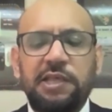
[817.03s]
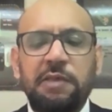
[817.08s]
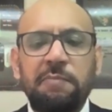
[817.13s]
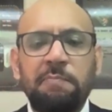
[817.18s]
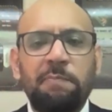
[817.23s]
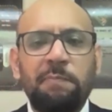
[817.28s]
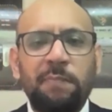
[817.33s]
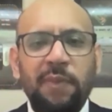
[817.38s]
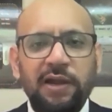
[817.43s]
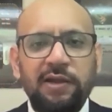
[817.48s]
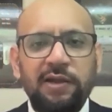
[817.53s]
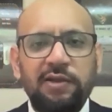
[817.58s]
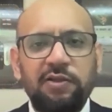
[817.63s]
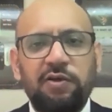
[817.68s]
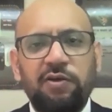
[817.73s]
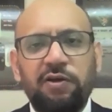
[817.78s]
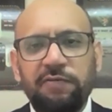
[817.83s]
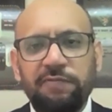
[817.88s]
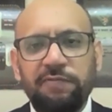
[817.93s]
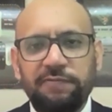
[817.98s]
impact
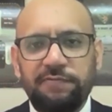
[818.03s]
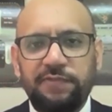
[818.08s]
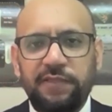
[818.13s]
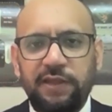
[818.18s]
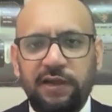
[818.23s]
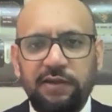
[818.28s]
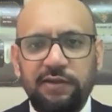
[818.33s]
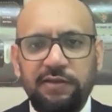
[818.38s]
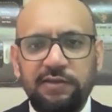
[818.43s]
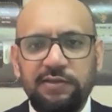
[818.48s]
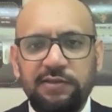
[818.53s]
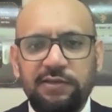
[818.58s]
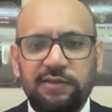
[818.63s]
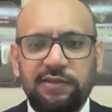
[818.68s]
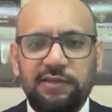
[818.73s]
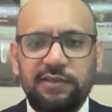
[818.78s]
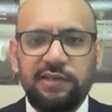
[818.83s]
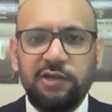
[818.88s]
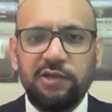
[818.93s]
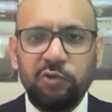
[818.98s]
of that
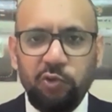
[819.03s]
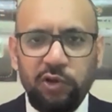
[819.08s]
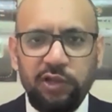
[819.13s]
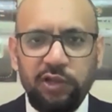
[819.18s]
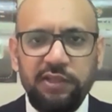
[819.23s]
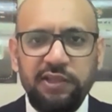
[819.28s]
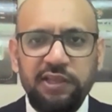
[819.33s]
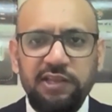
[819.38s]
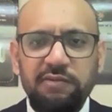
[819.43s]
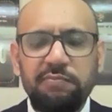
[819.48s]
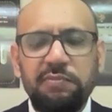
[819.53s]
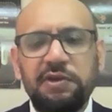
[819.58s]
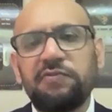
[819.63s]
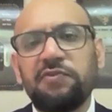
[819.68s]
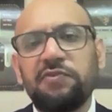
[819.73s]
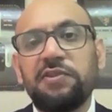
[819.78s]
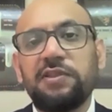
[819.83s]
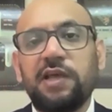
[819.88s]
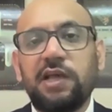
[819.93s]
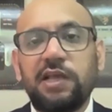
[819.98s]
collision
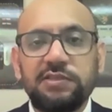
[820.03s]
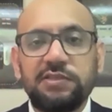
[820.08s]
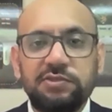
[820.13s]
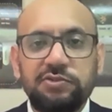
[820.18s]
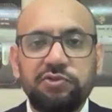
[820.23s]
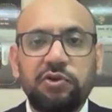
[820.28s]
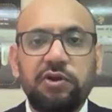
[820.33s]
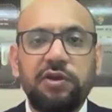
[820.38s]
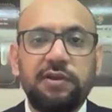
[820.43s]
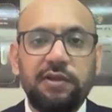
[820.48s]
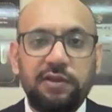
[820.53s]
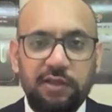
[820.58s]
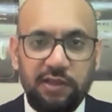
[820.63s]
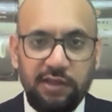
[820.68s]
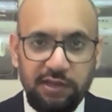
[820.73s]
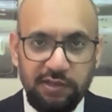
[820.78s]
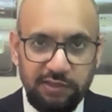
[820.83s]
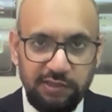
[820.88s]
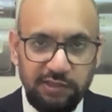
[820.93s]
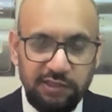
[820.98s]
between the asteroid
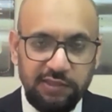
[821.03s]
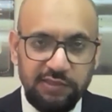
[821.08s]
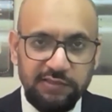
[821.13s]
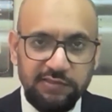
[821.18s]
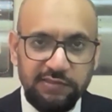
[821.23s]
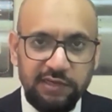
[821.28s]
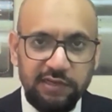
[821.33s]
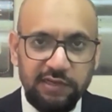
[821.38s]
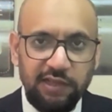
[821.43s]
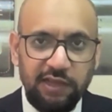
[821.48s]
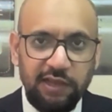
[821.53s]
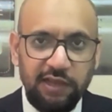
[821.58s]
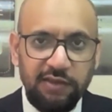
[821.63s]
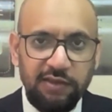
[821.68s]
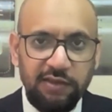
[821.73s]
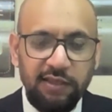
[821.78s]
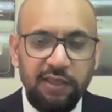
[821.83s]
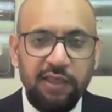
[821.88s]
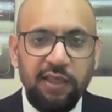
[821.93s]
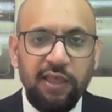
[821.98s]
and the satellite,
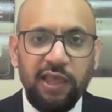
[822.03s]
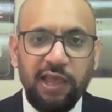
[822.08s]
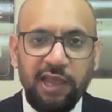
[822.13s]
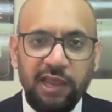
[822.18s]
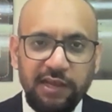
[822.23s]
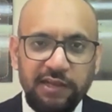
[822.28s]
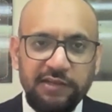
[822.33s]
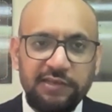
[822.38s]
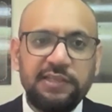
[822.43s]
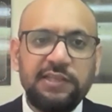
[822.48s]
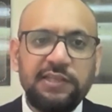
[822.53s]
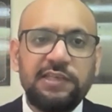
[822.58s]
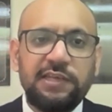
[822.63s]
and